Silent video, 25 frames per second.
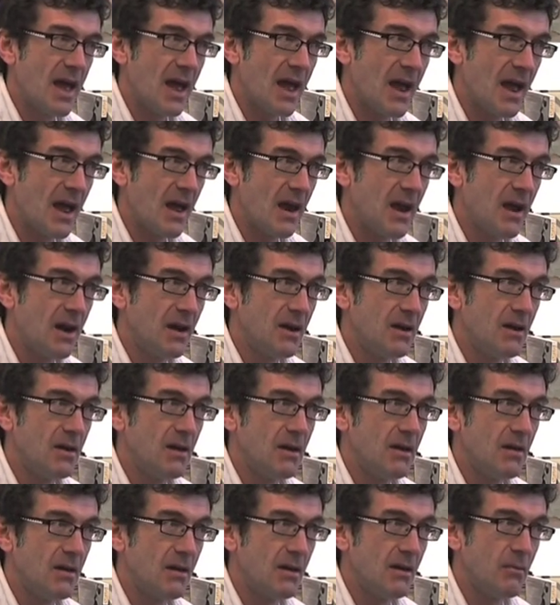and
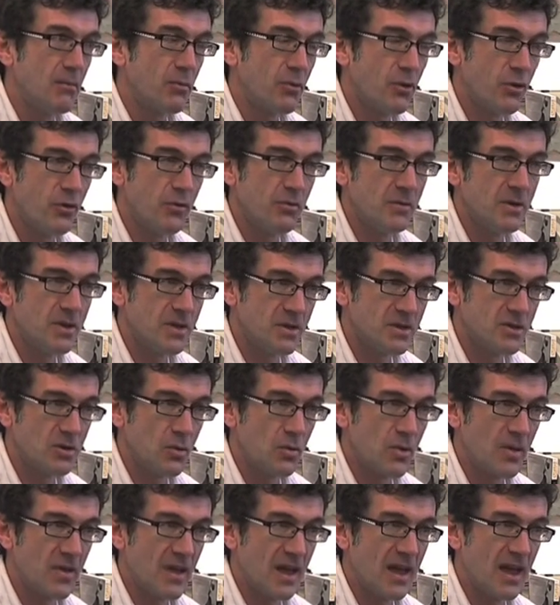improvements on
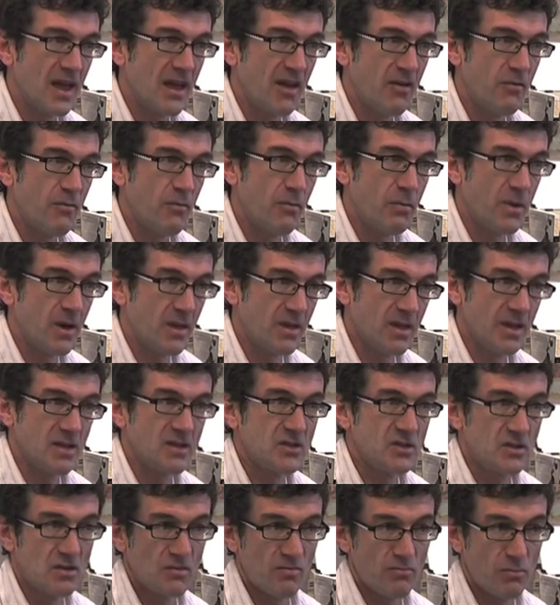what they have, but that
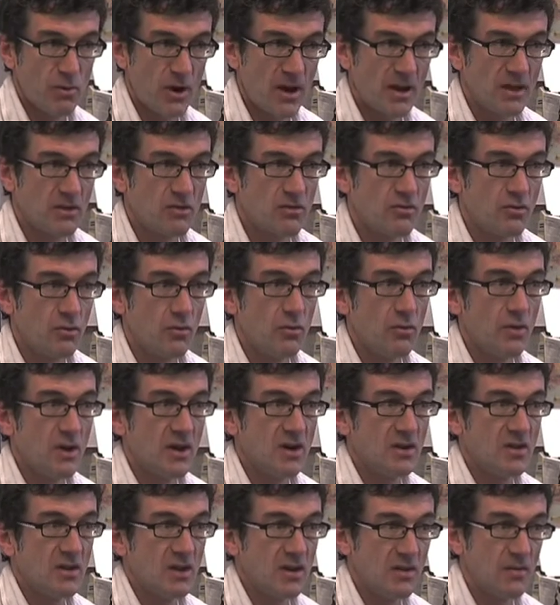sort of breakthrough
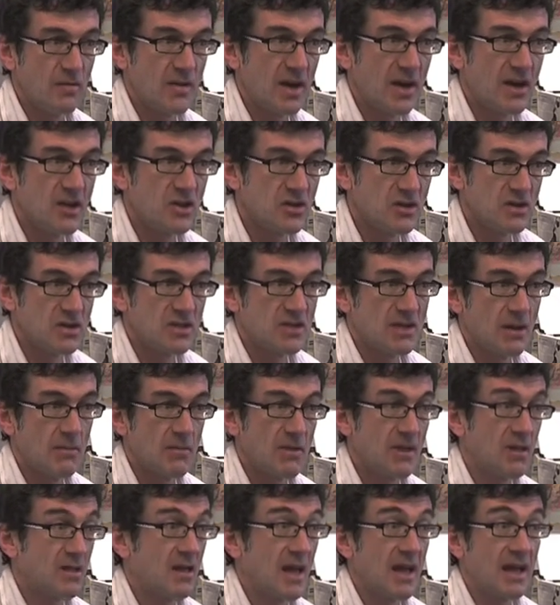into innovation,
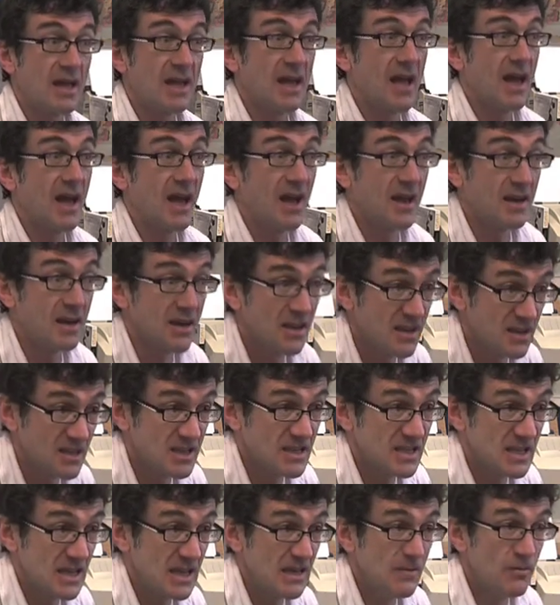something they can't
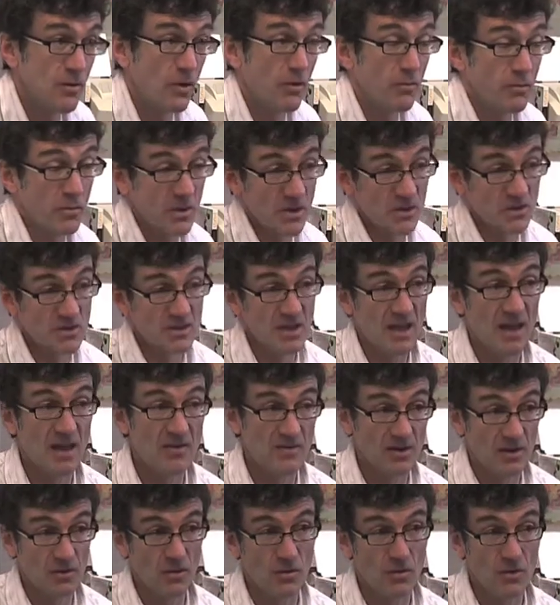conceive of because they
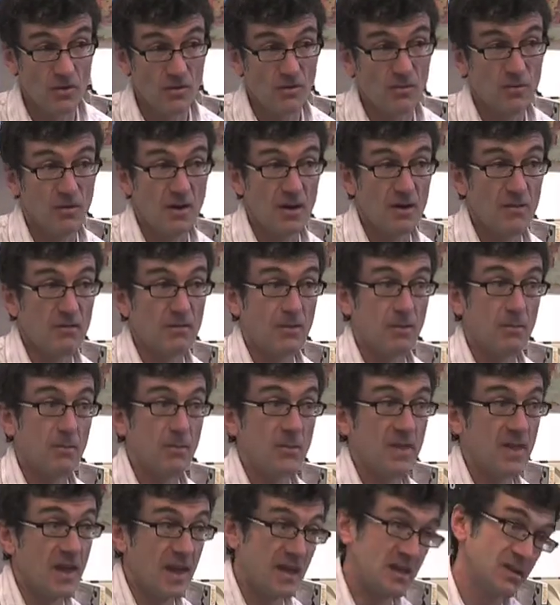haven't got in front of them,
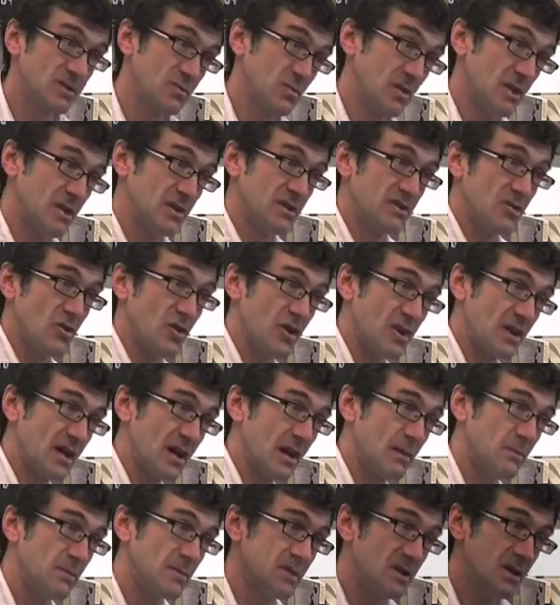that's where design
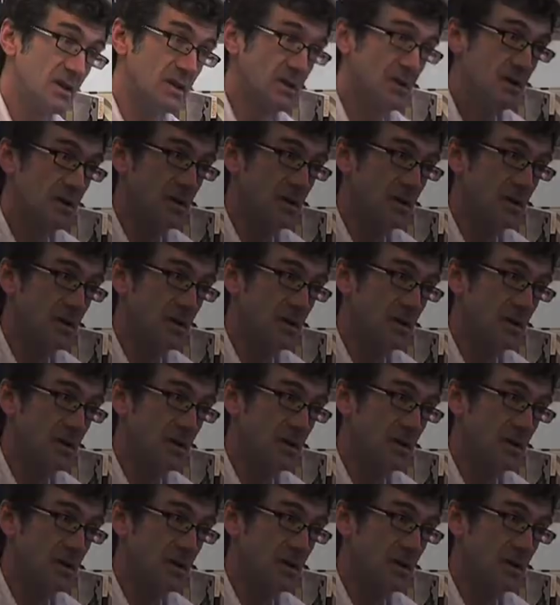comes in.